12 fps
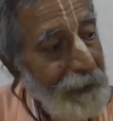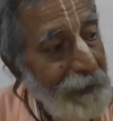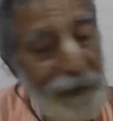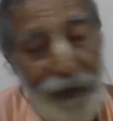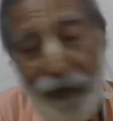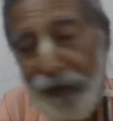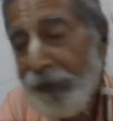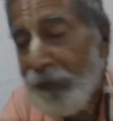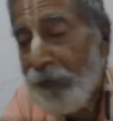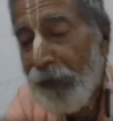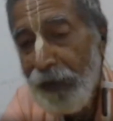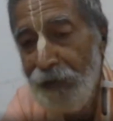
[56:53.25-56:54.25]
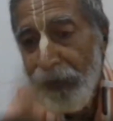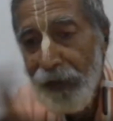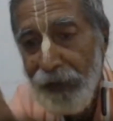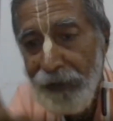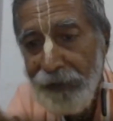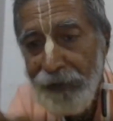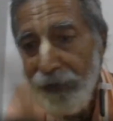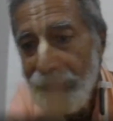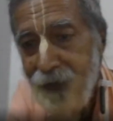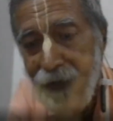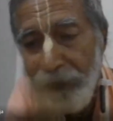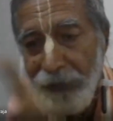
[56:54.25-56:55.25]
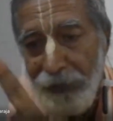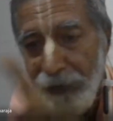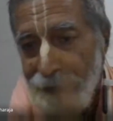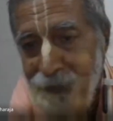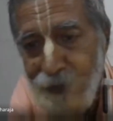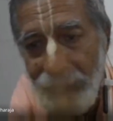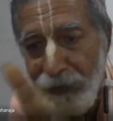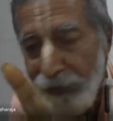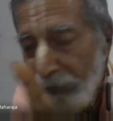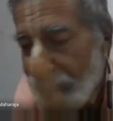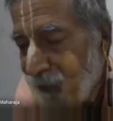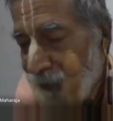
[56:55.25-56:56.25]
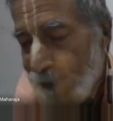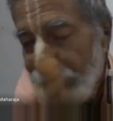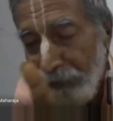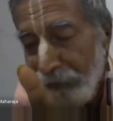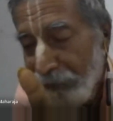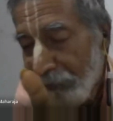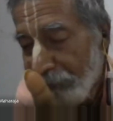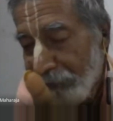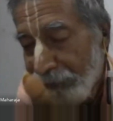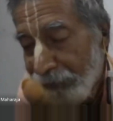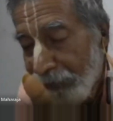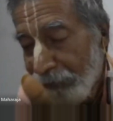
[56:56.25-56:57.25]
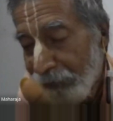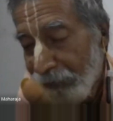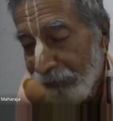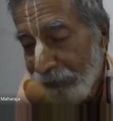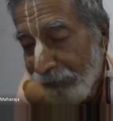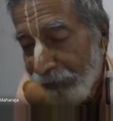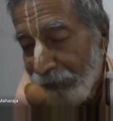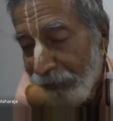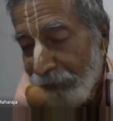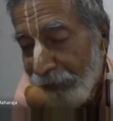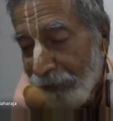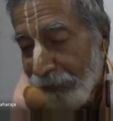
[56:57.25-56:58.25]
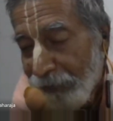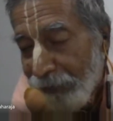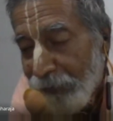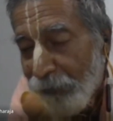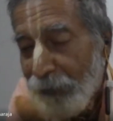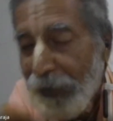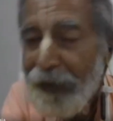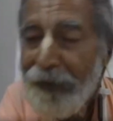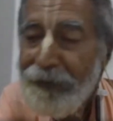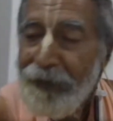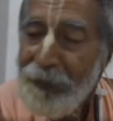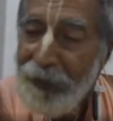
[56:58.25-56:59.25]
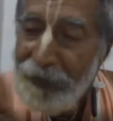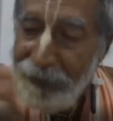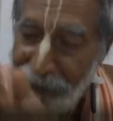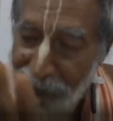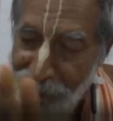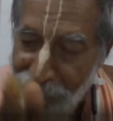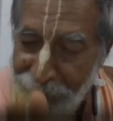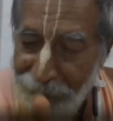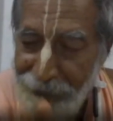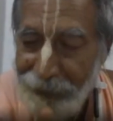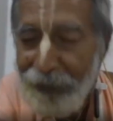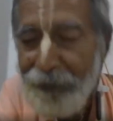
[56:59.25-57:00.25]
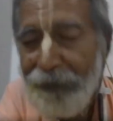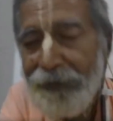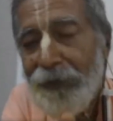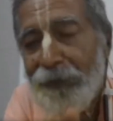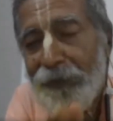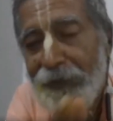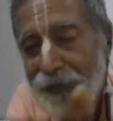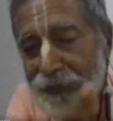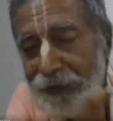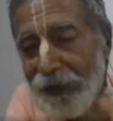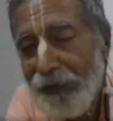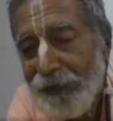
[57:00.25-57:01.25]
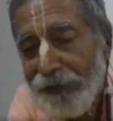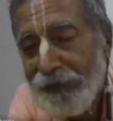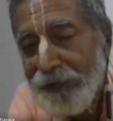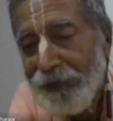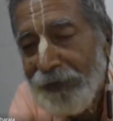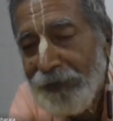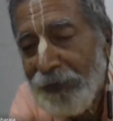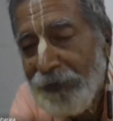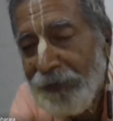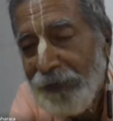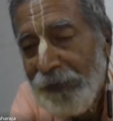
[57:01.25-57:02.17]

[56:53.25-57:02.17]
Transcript: See, Maya is not the enjoyer. Right? Maya Devi herself is a servant of Krishna. You know?